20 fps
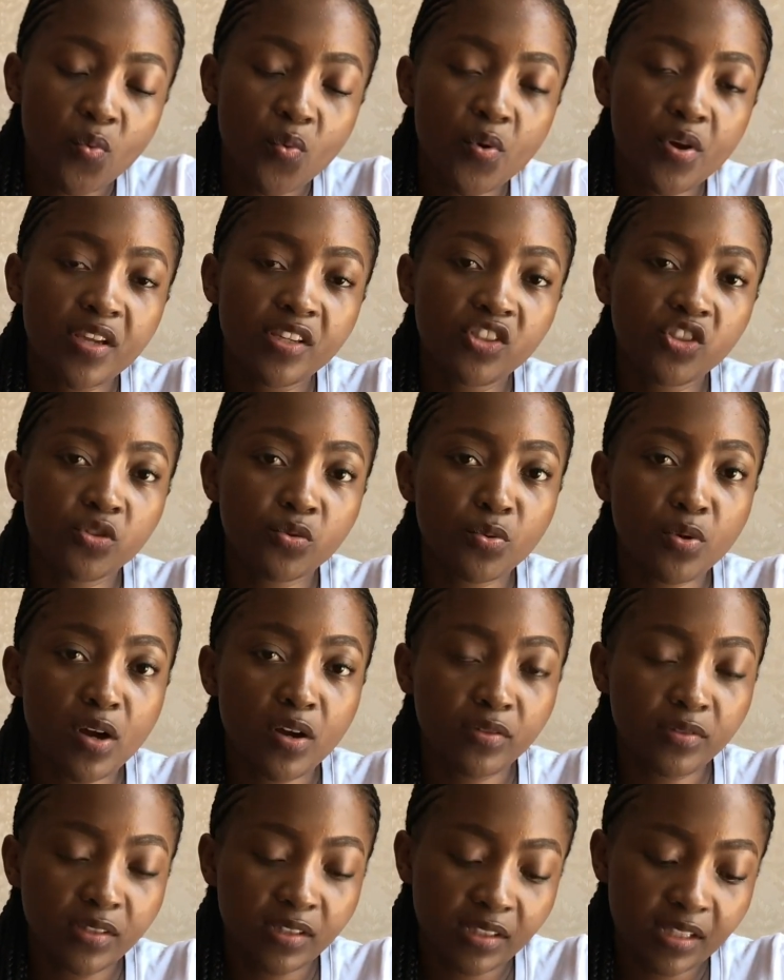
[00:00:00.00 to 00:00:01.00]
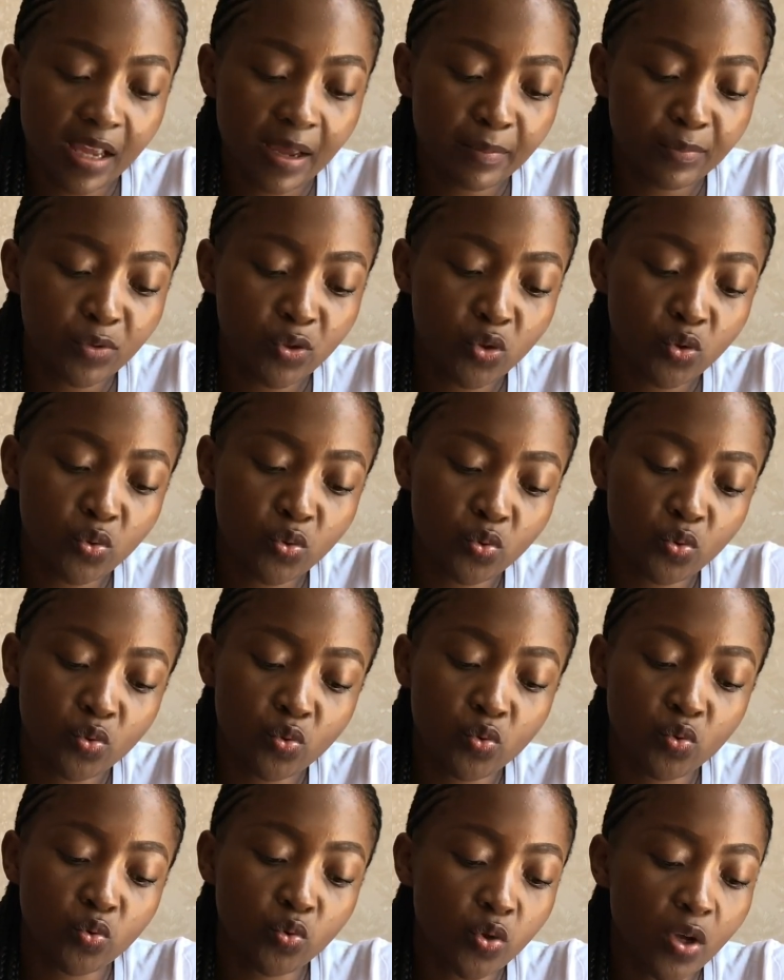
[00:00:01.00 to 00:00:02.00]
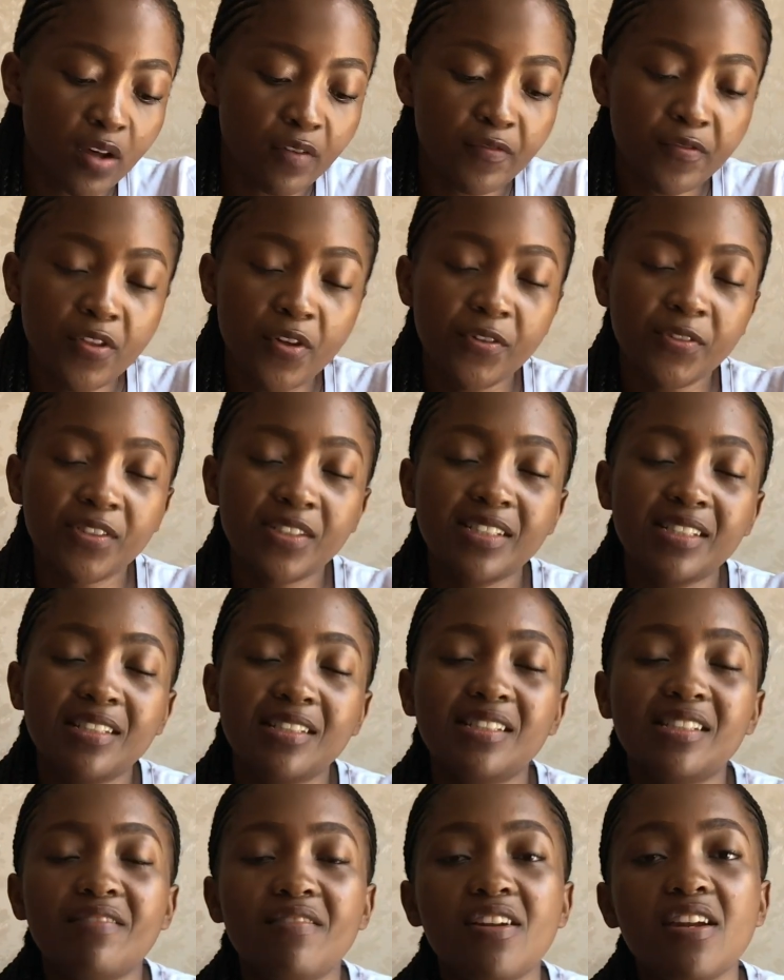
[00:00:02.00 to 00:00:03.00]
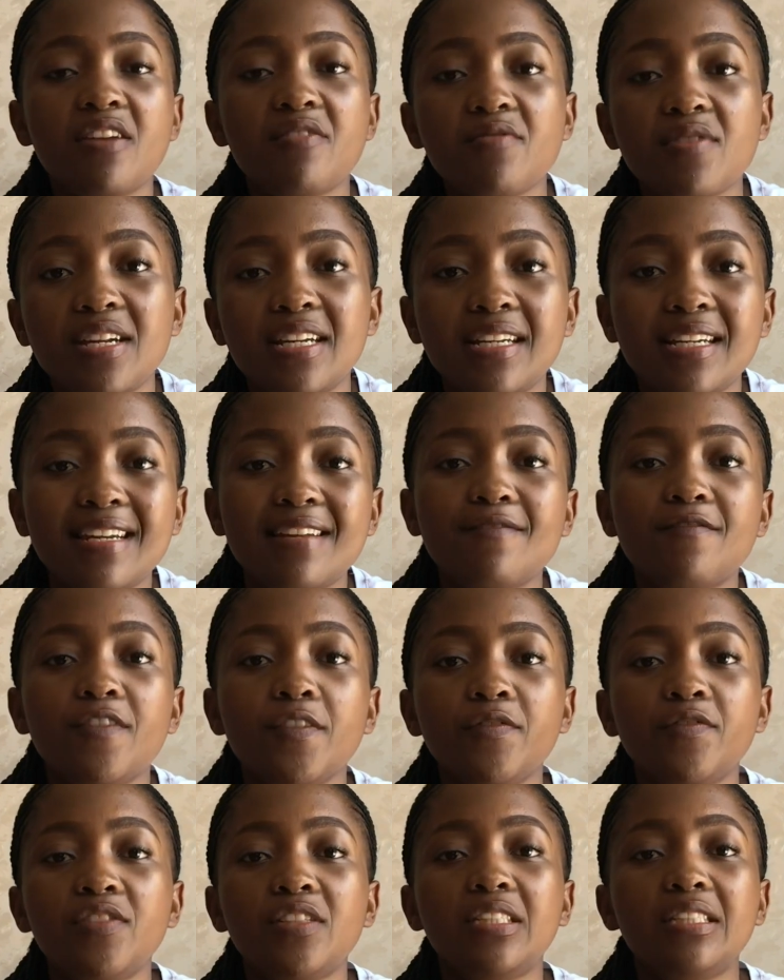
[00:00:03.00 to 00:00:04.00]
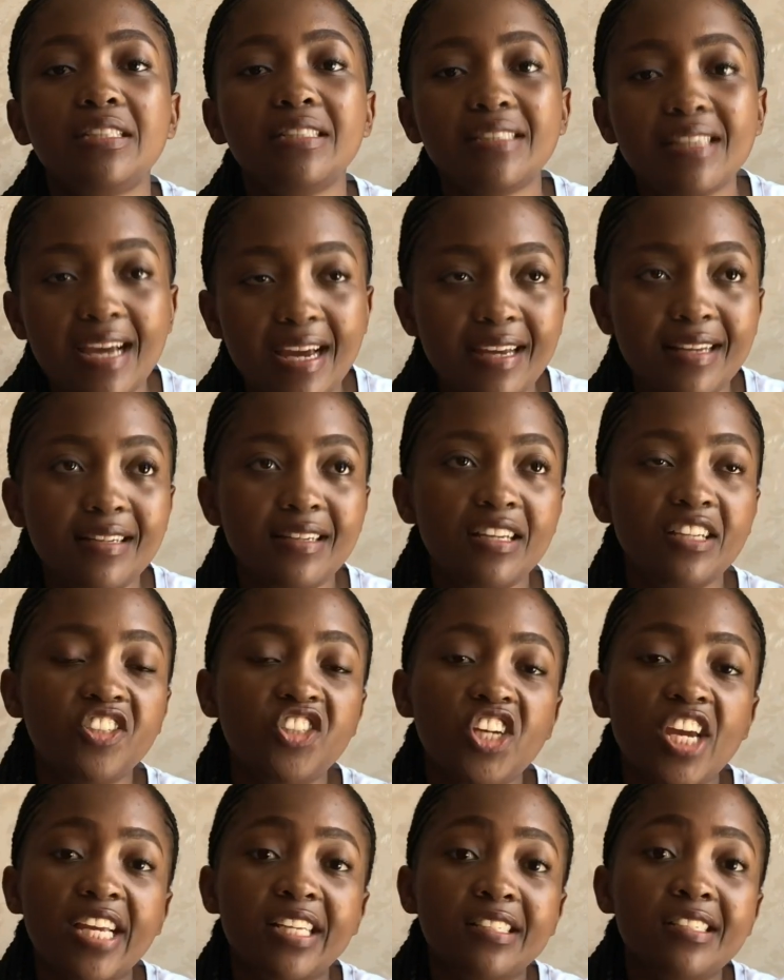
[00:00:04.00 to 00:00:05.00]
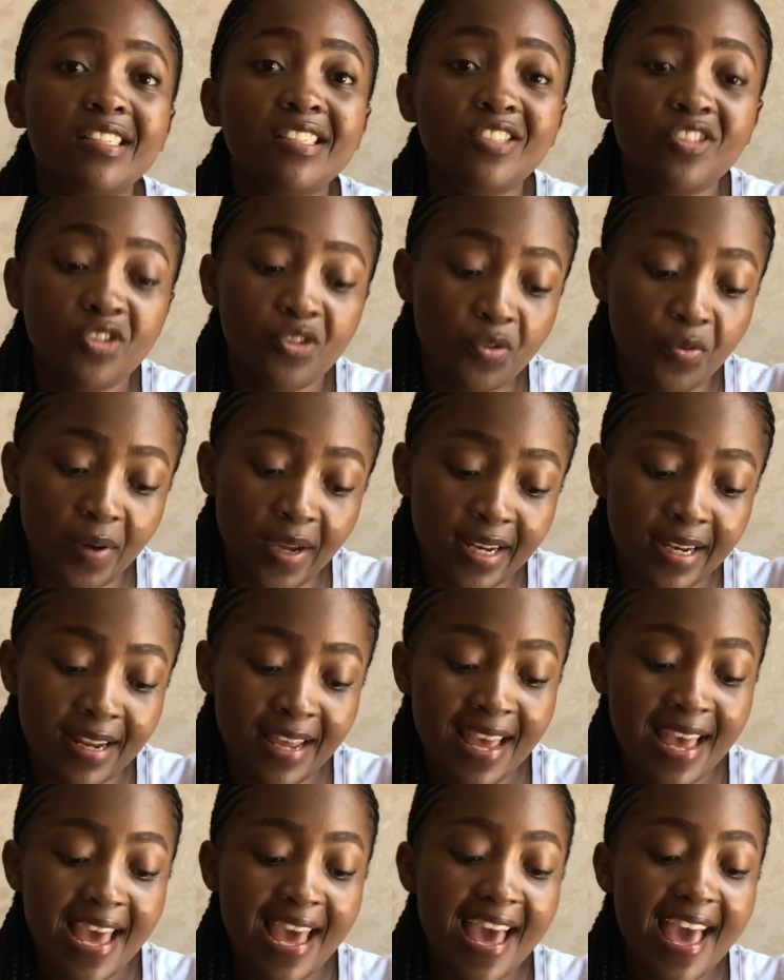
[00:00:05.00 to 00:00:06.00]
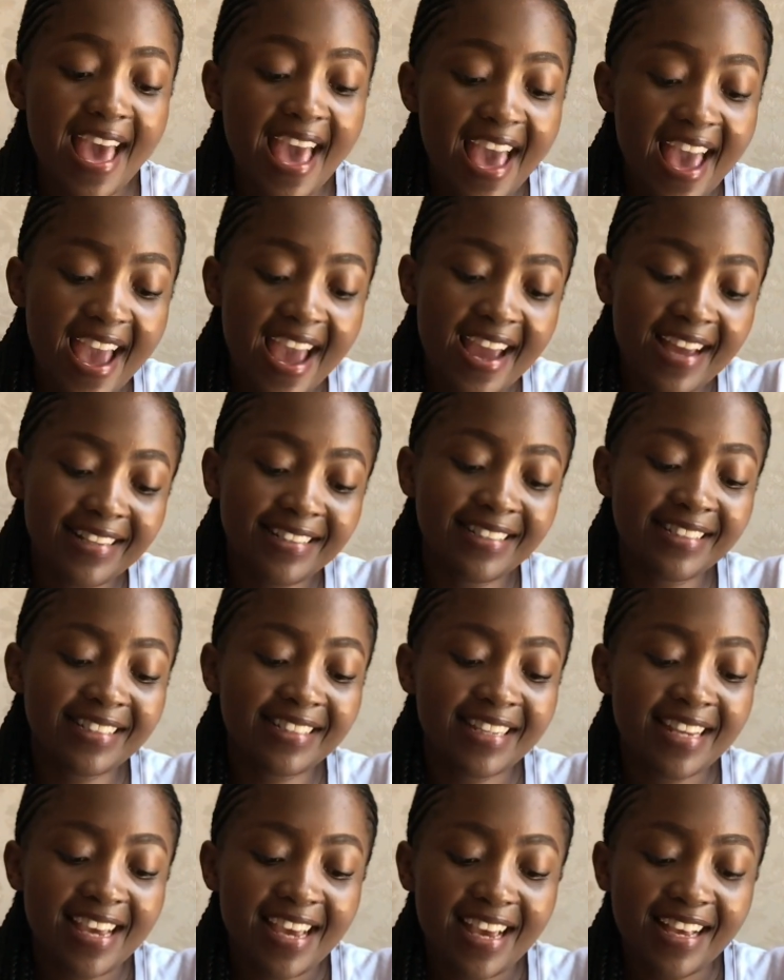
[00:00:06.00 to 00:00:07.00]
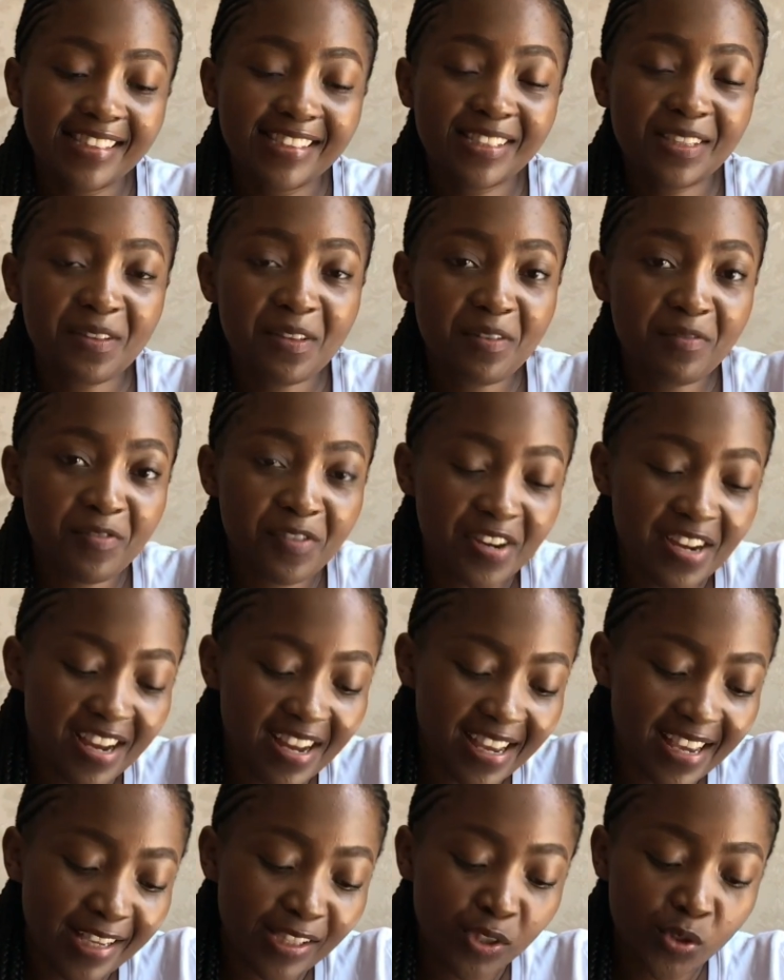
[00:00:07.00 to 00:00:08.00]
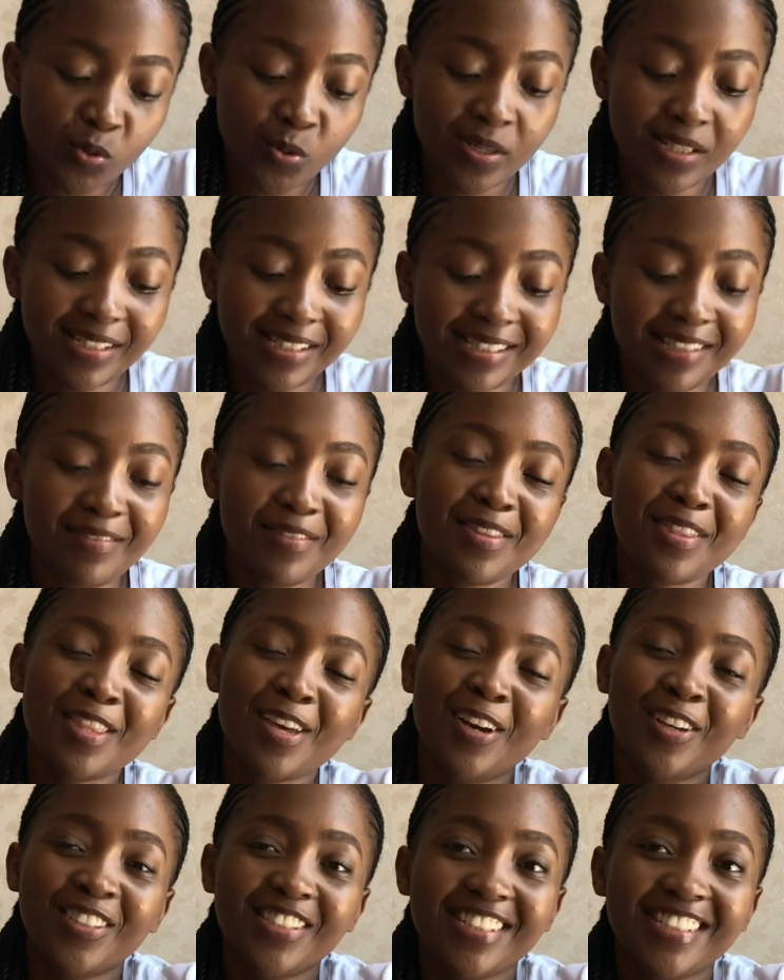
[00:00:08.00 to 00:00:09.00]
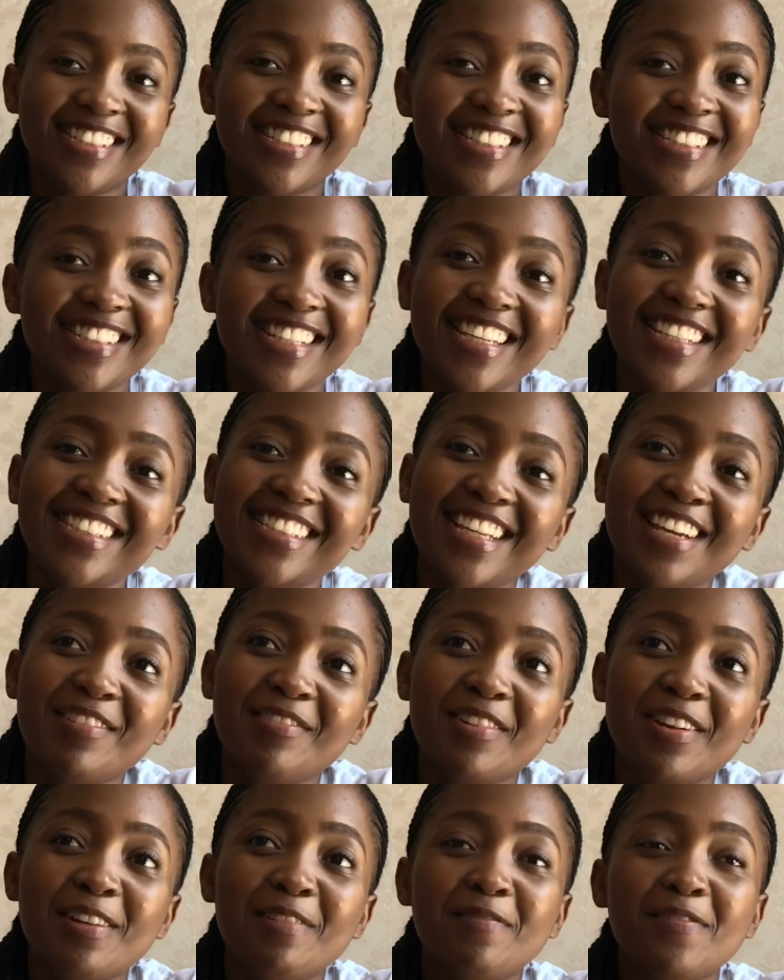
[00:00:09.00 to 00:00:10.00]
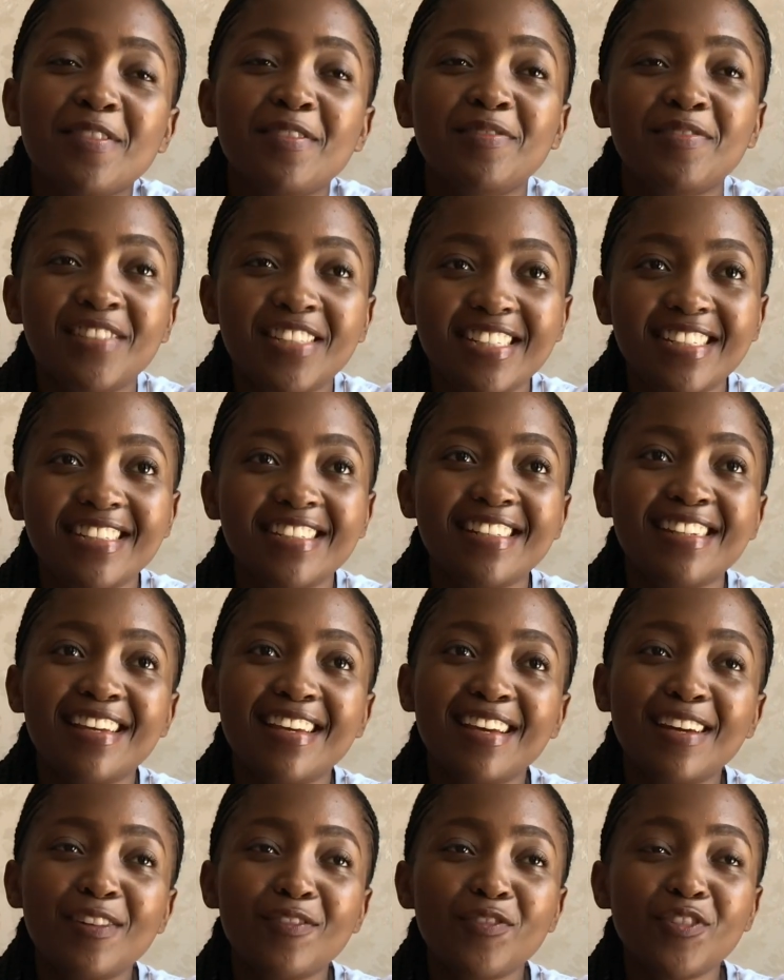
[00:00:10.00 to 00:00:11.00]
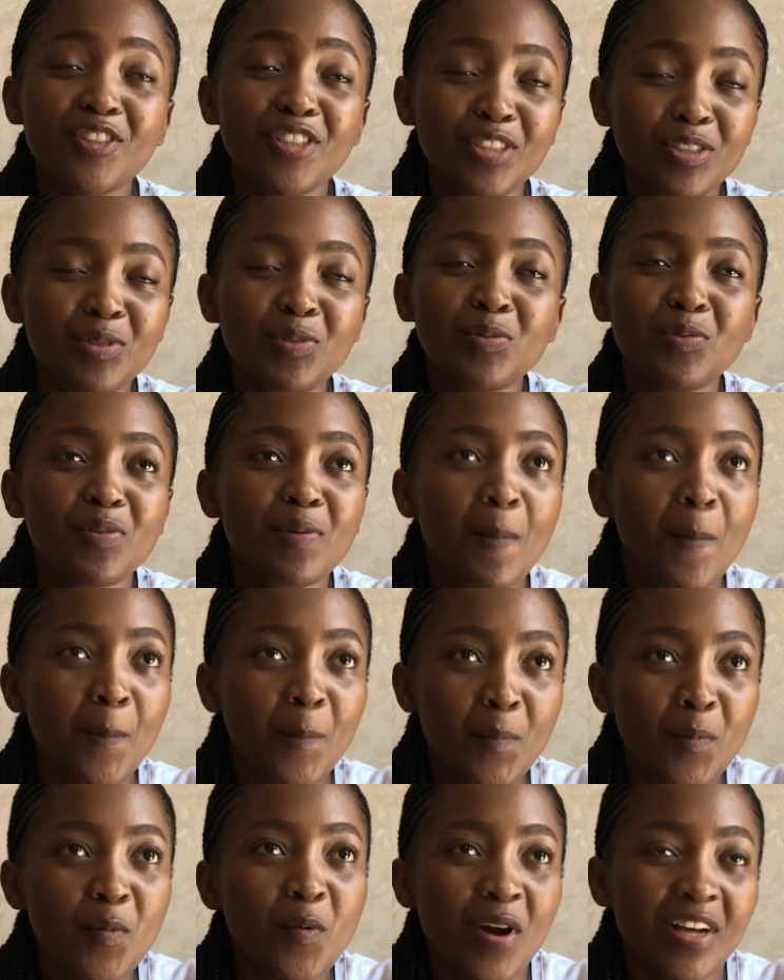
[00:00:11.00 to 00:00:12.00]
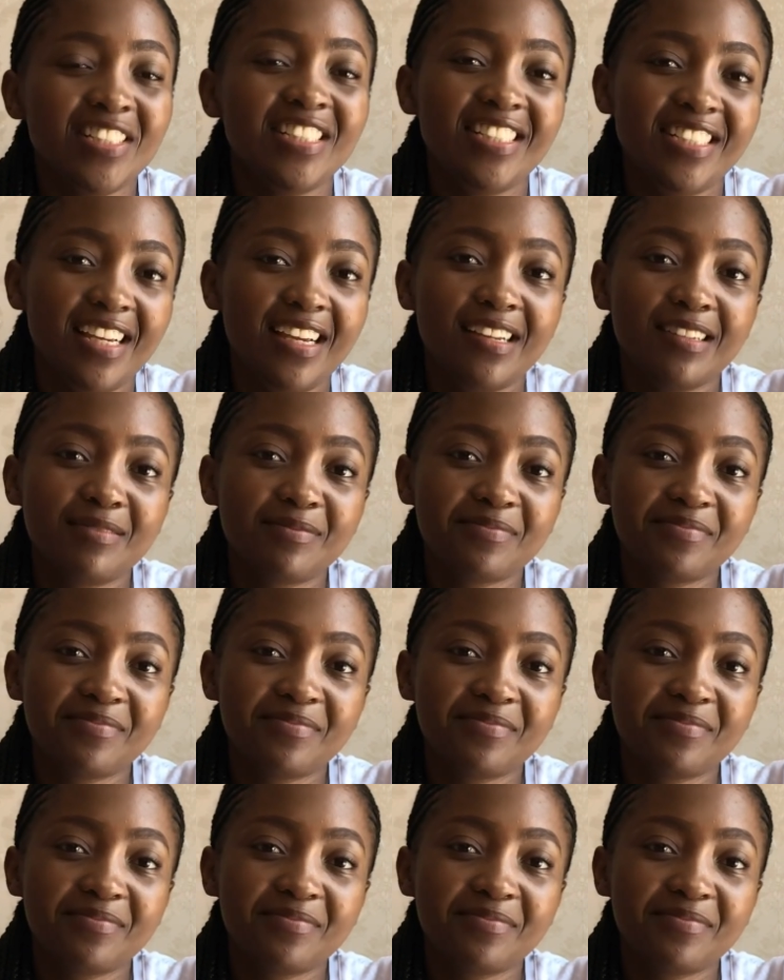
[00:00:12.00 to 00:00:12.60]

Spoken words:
which rounds up to 12,759 Chinese yuan, and in South Africa it's 27,615 for just one share.